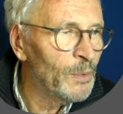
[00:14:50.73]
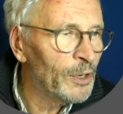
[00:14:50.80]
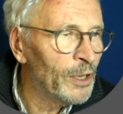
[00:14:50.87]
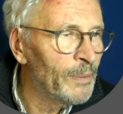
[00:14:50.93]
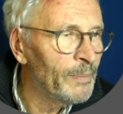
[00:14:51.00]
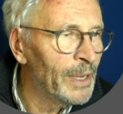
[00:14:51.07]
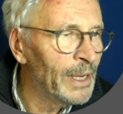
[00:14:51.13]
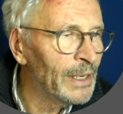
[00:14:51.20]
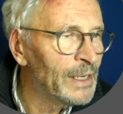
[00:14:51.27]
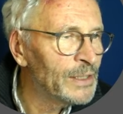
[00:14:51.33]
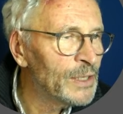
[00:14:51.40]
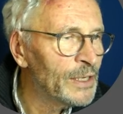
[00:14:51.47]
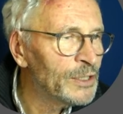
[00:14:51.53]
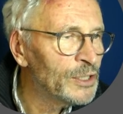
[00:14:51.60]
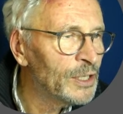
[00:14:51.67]
I mean. Let's
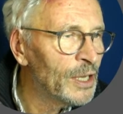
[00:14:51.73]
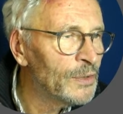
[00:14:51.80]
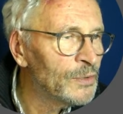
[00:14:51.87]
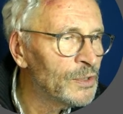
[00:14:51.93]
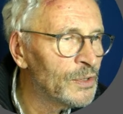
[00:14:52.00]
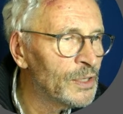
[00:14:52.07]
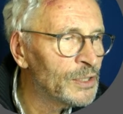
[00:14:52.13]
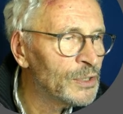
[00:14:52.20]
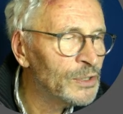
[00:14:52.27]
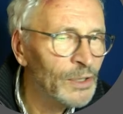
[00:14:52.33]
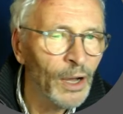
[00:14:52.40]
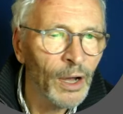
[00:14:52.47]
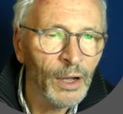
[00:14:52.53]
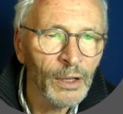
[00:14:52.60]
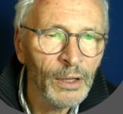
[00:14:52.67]
actually go to this
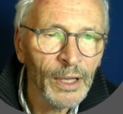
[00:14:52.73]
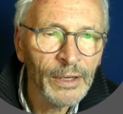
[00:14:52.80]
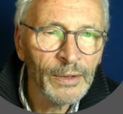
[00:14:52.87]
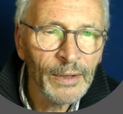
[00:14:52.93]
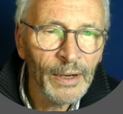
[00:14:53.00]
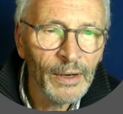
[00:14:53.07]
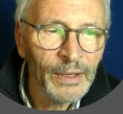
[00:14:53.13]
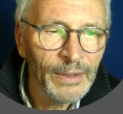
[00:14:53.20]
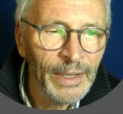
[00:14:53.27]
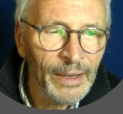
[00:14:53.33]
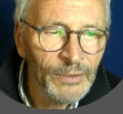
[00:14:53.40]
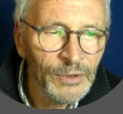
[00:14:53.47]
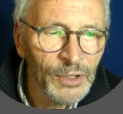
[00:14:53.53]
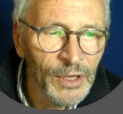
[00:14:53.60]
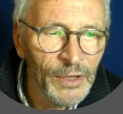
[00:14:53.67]
style. I can now
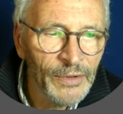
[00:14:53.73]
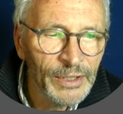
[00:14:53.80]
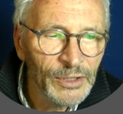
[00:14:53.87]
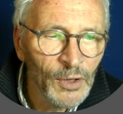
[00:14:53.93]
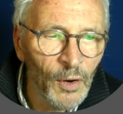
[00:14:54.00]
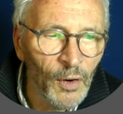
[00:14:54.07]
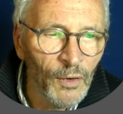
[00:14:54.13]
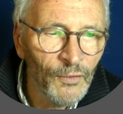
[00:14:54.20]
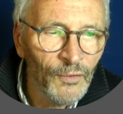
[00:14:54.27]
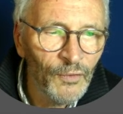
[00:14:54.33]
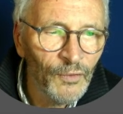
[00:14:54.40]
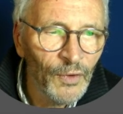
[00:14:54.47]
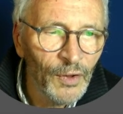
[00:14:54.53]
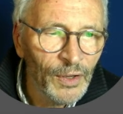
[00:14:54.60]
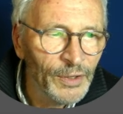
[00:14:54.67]
turn this off.
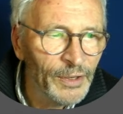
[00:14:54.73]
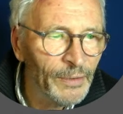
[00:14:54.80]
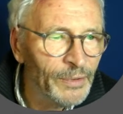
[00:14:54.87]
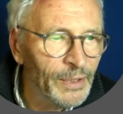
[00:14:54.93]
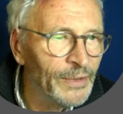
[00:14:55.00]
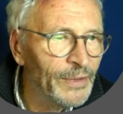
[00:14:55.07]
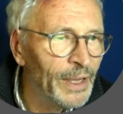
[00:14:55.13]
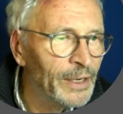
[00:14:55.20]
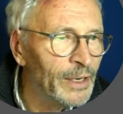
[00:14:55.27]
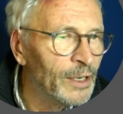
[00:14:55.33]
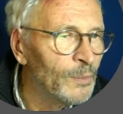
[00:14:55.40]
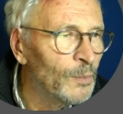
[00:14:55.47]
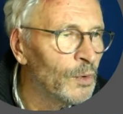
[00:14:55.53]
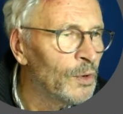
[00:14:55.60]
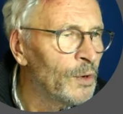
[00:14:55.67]
Don't need that
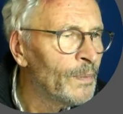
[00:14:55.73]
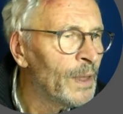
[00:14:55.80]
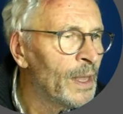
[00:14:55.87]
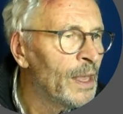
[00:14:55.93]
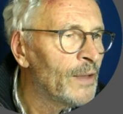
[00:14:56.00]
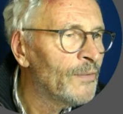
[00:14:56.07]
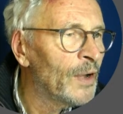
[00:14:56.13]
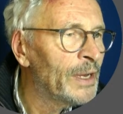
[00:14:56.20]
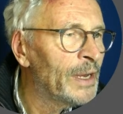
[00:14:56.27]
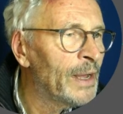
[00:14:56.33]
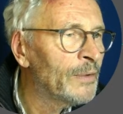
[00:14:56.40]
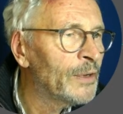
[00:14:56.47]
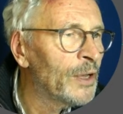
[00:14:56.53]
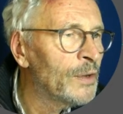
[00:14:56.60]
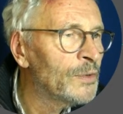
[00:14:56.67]
anymore. If I now
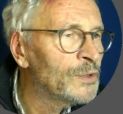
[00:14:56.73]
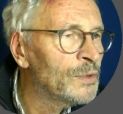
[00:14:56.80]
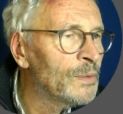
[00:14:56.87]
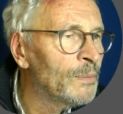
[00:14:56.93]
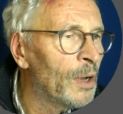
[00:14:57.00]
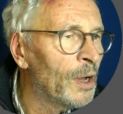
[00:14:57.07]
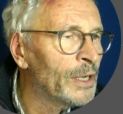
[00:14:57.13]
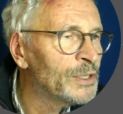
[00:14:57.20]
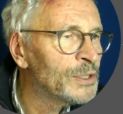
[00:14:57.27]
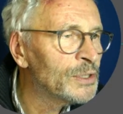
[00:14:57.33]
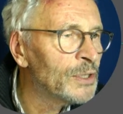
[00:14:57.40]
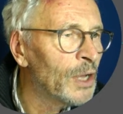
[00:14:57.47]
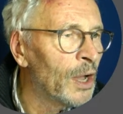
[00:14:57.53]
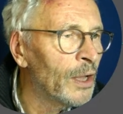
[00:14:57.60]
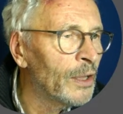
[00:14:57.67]
go to my
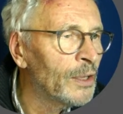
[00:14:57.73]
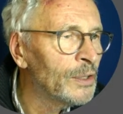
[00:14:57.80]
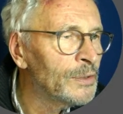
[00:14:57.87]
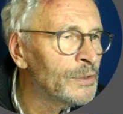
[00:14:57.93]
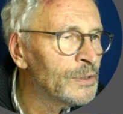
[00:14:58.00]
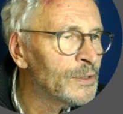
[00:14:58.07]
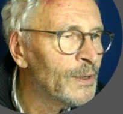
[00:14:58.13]
styles,